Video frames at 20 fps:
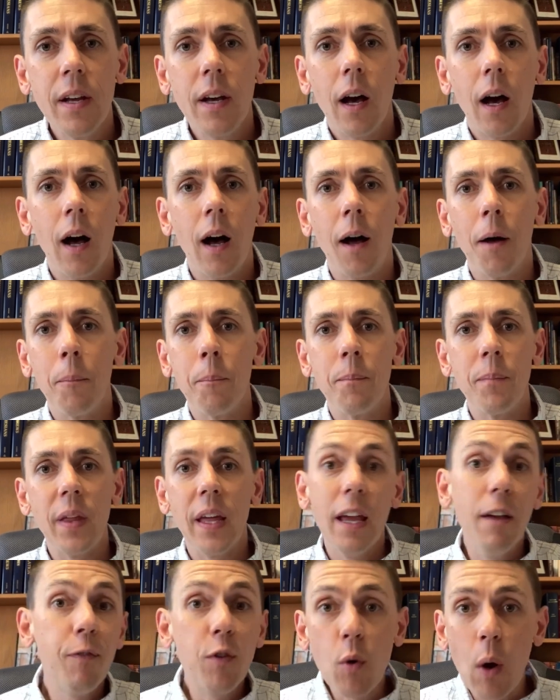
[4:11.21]
Um,
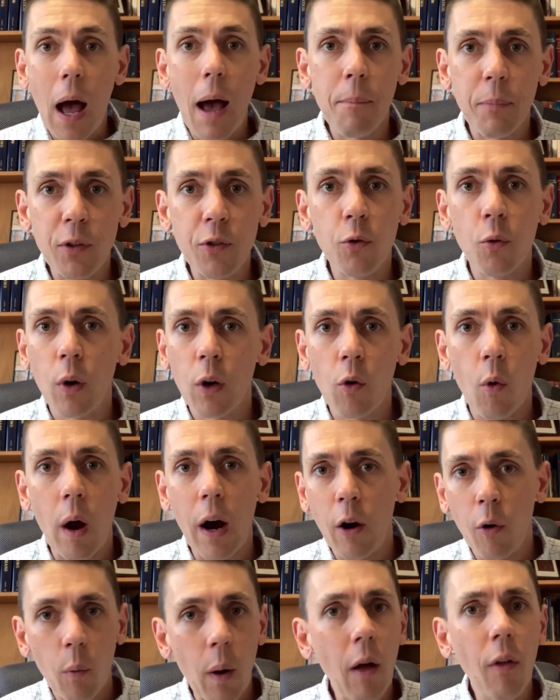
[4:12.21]
if you happen to
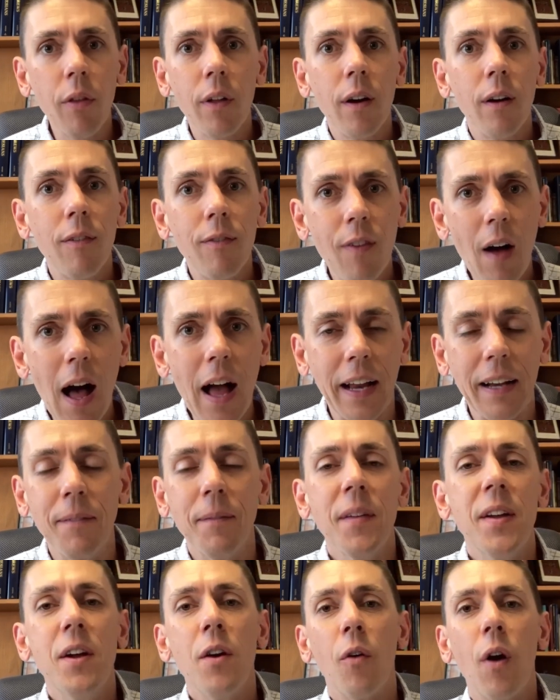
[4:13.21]
acquire wealth, fine,
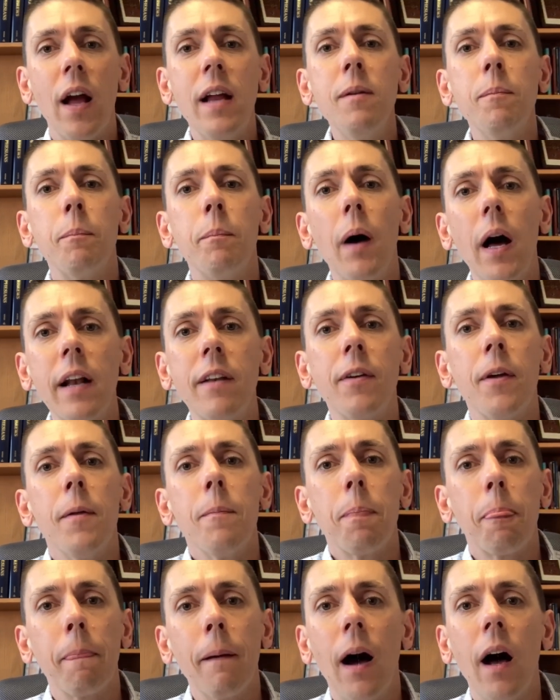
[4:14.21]
right? But
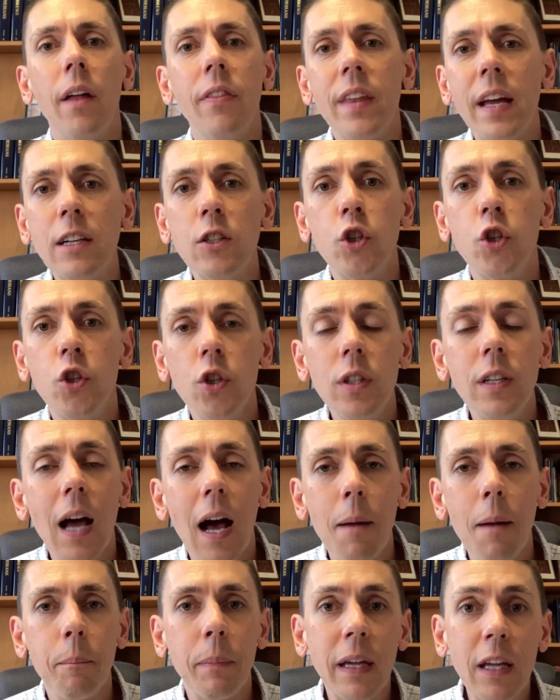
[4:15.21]
uh, that should
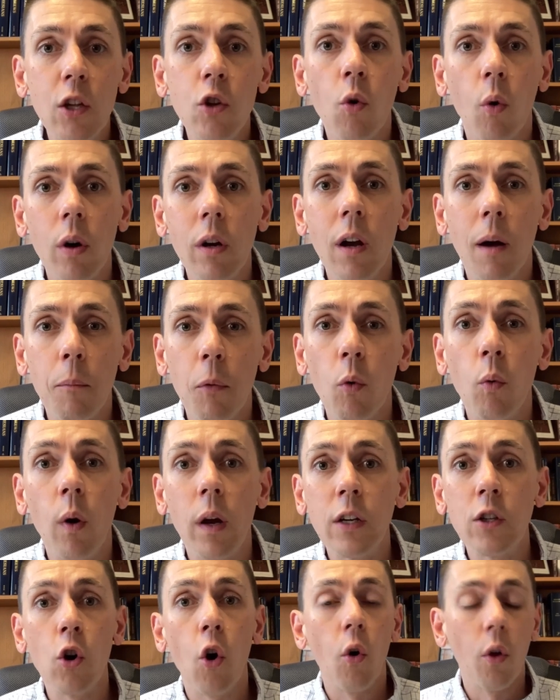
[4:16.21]
not be your number
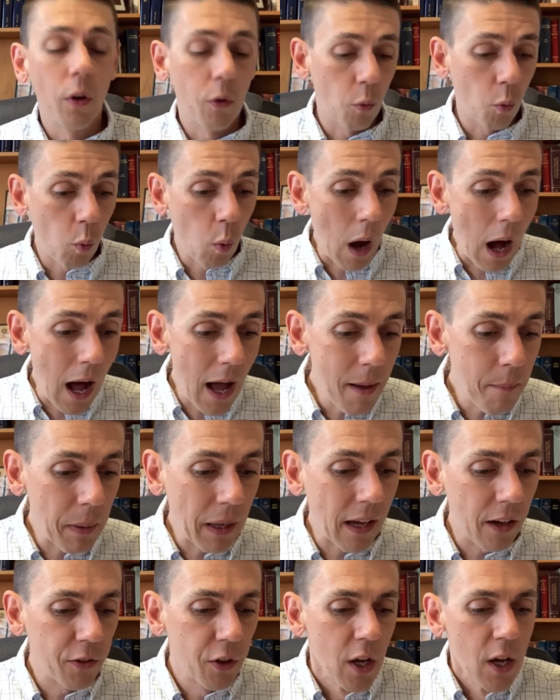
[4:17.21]
one goal. And why?
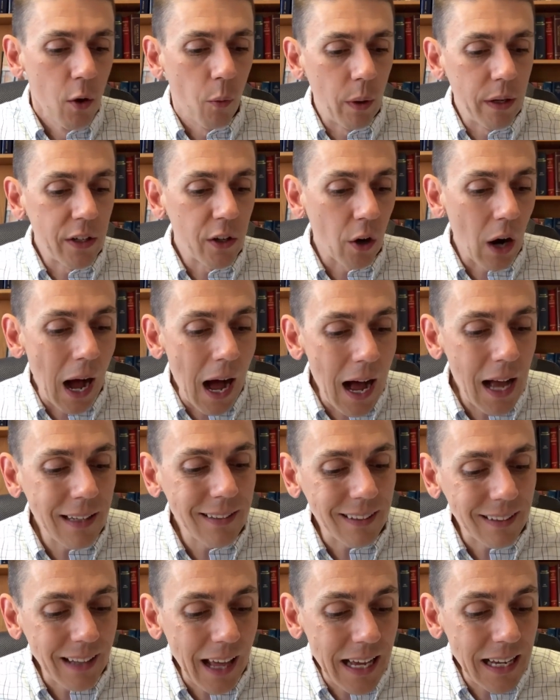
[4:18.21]
Because when your eyes
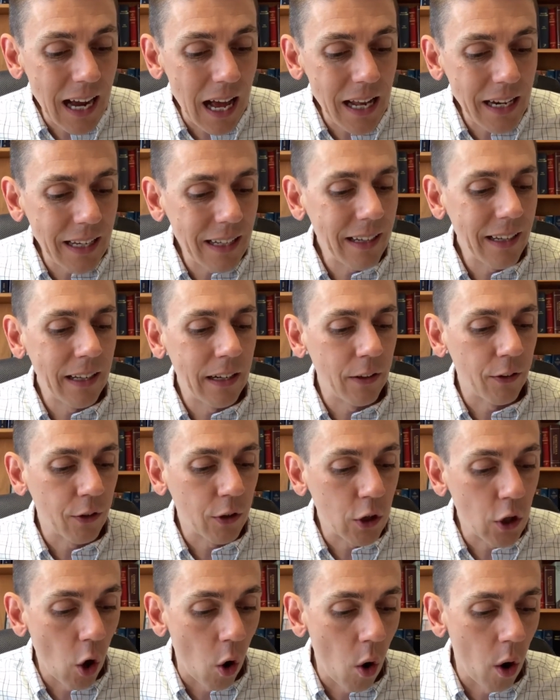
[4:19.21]
light on it, it is
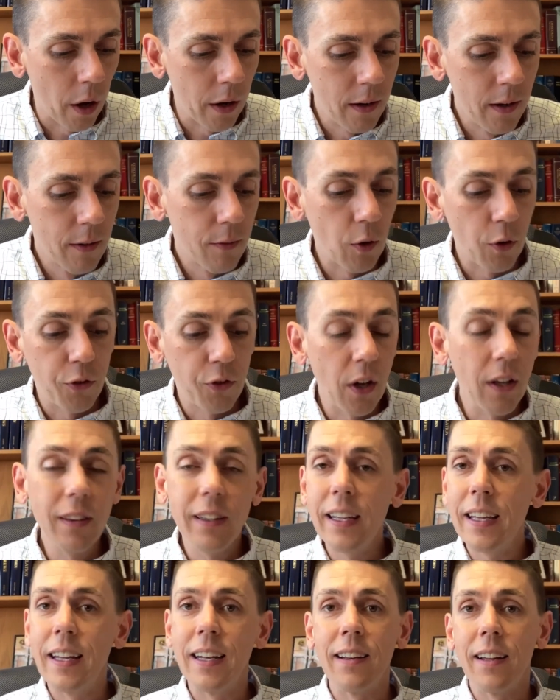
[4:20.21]
gone. For
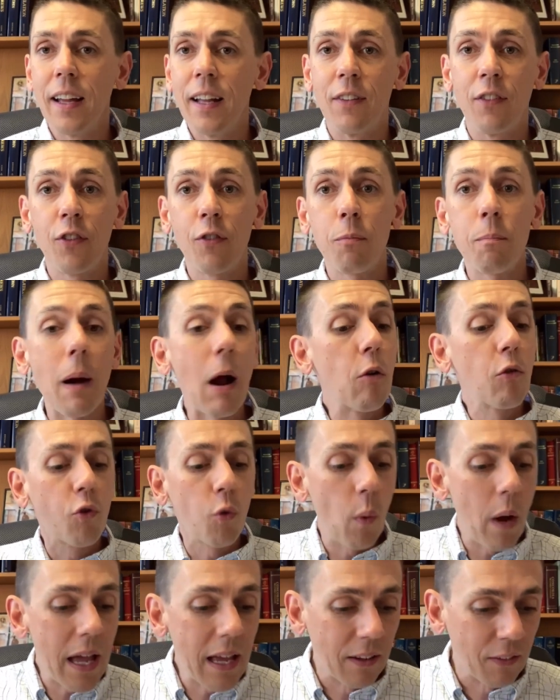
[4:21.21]
suddenly it, it sprouts
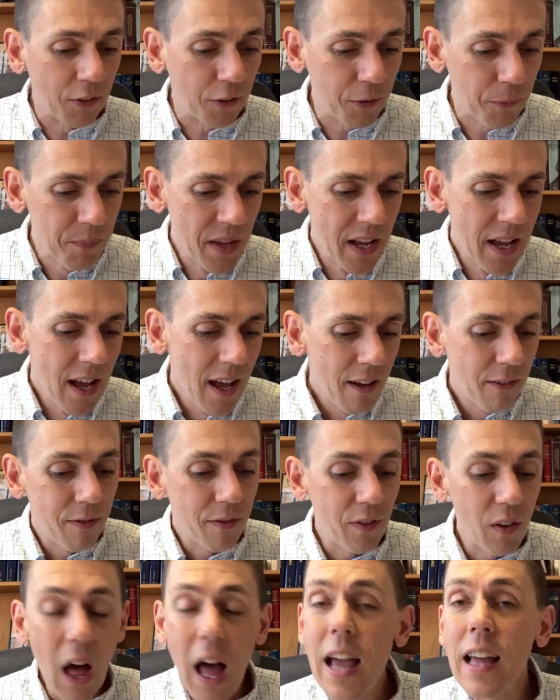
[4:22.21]
wings,
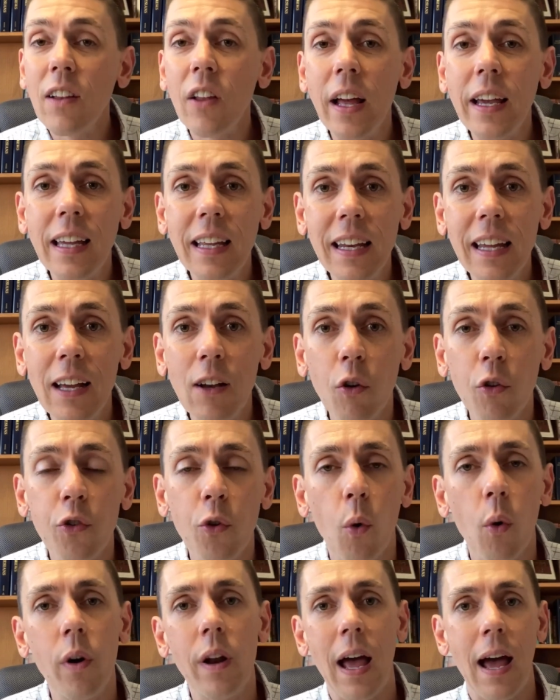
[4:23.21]
flying like an eagle
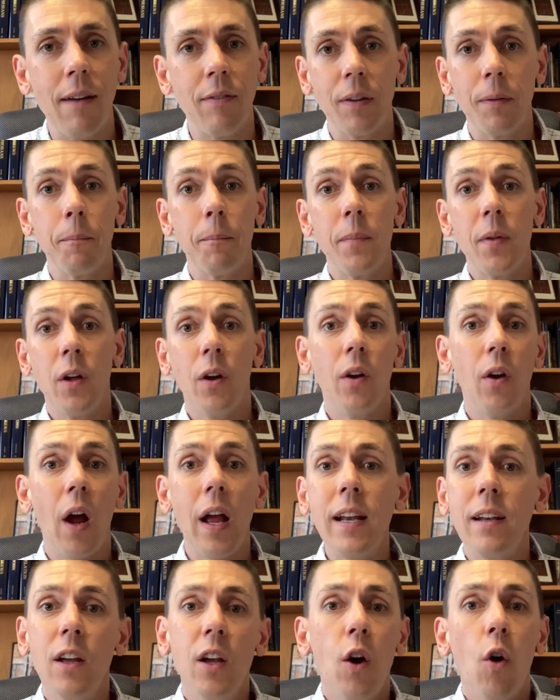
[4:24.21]
toward heaven,
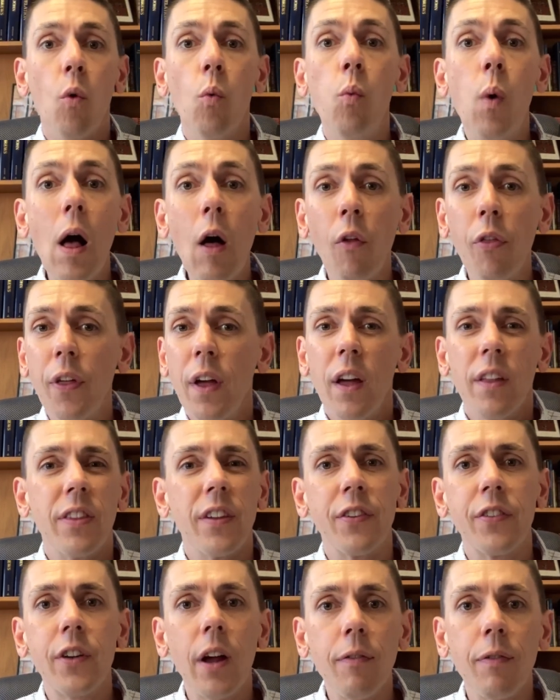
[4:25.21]
right? Wealth, the
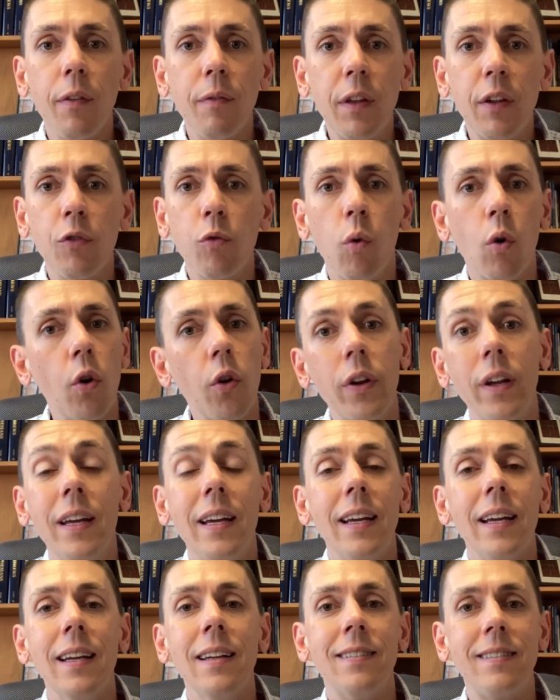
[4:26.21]
stuff of this world,
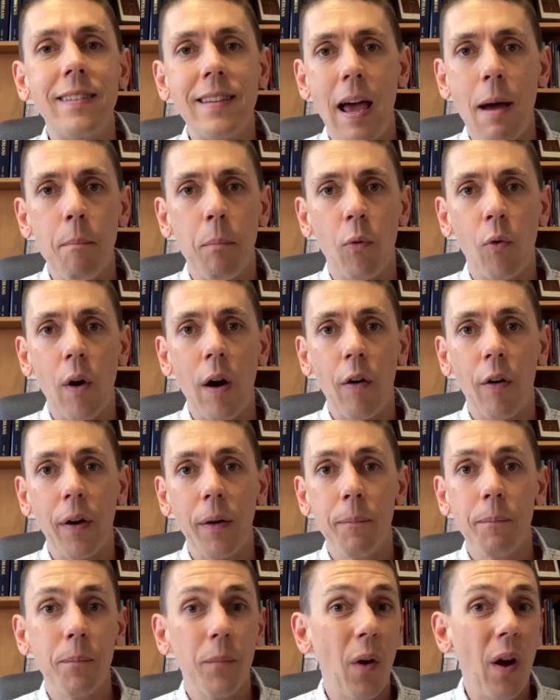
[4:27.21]
is temporary.
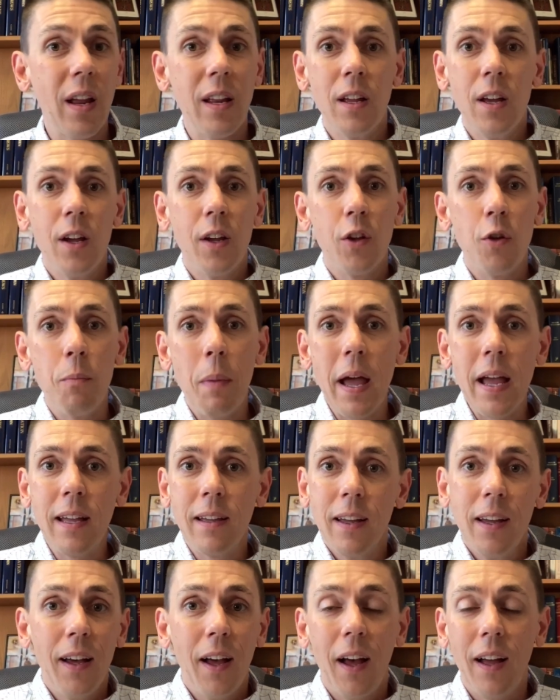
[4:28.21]
Right? You may
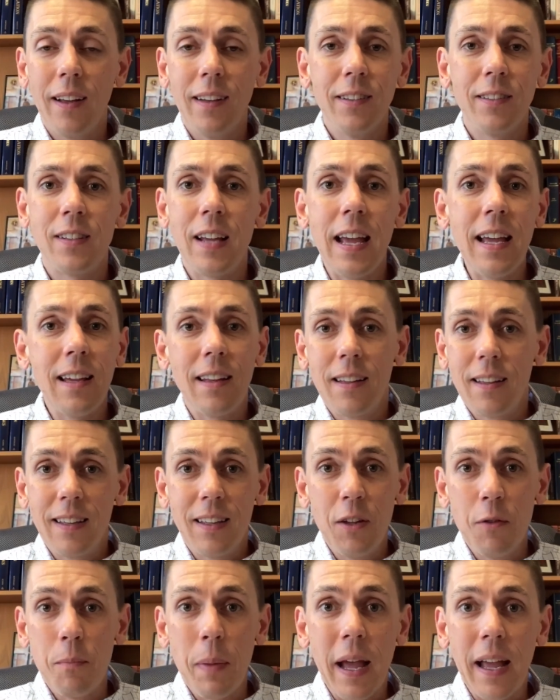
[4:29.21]
uh, take,
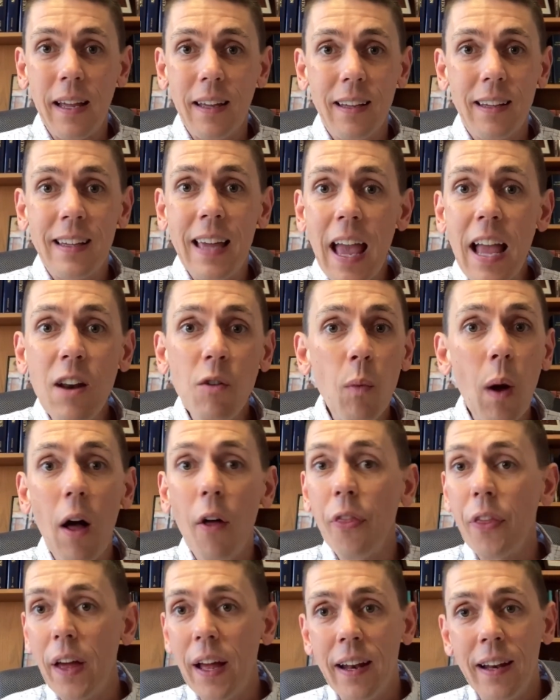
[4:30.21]
you may gain
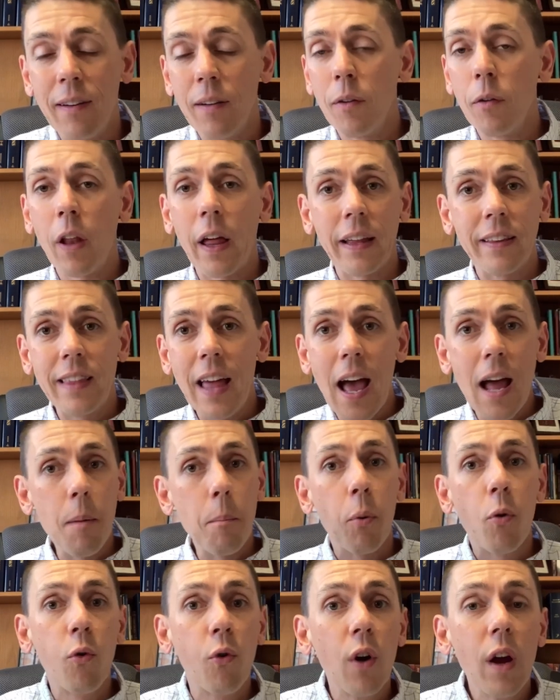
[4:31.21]
wealth, and like that,
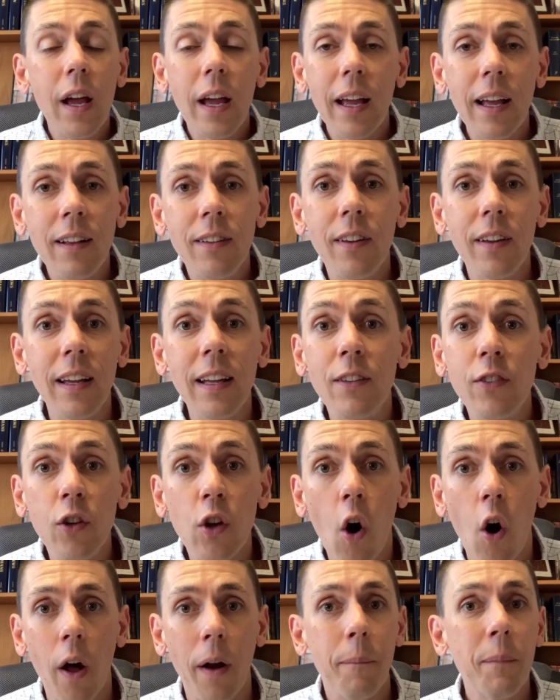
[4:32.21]
phew, it's it's
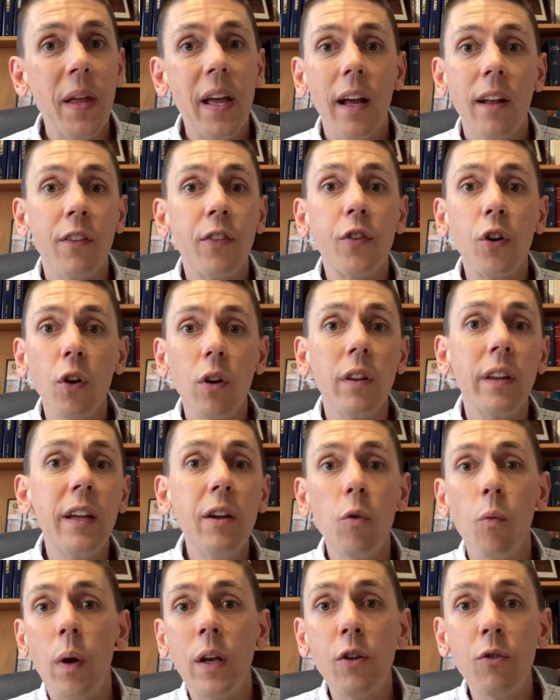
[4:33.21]
gone. And certainly
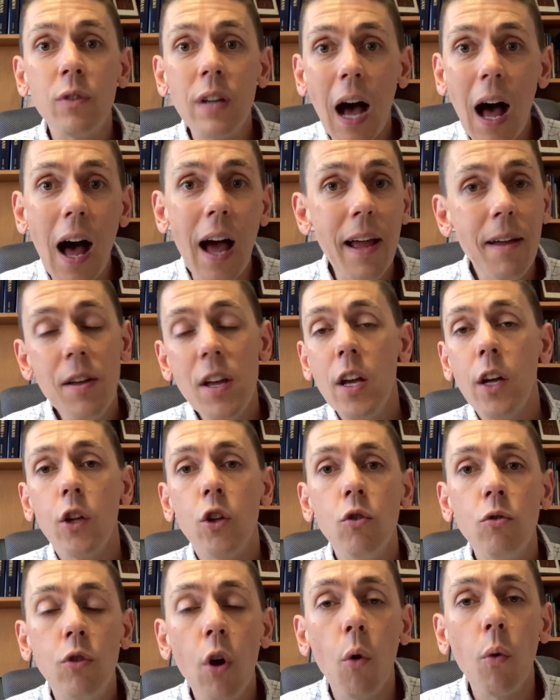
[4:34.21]
when you die,
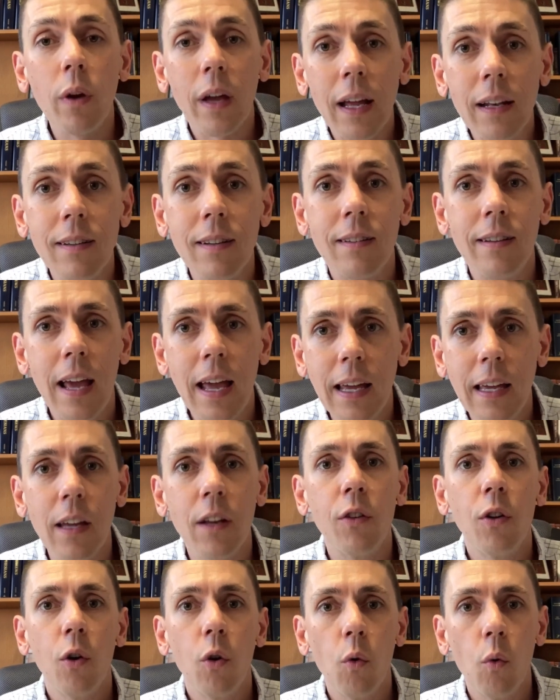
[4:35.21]
you don't get to take
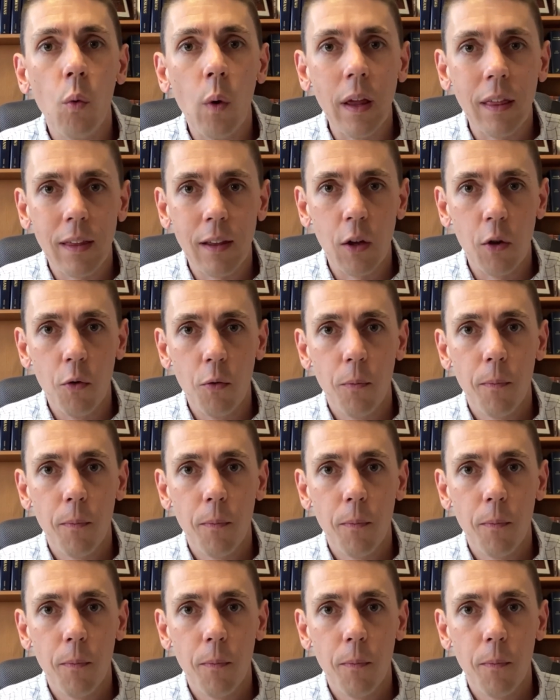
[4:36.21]
it with you.